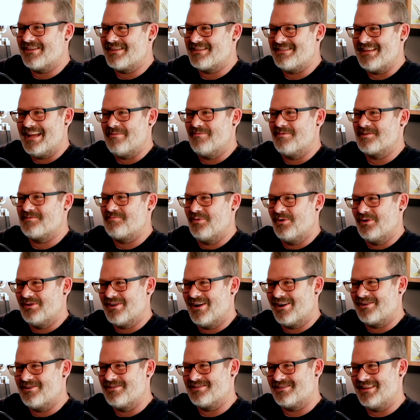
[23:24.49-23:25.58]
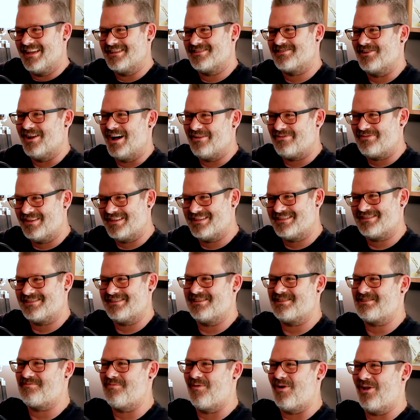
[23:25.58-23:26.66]
this nameless bulldog who's lasered off this
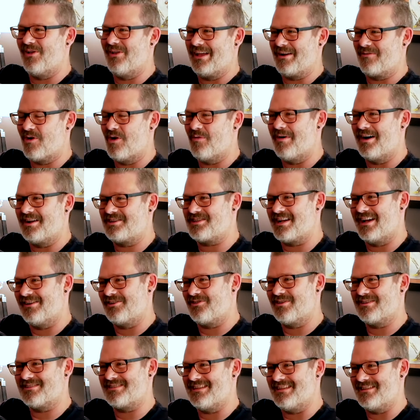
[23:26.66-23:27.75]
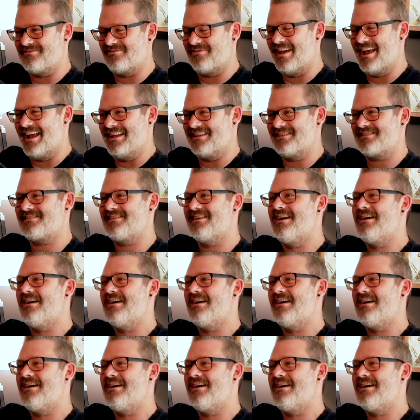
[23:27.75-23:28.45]
this small like robot child Christie's face,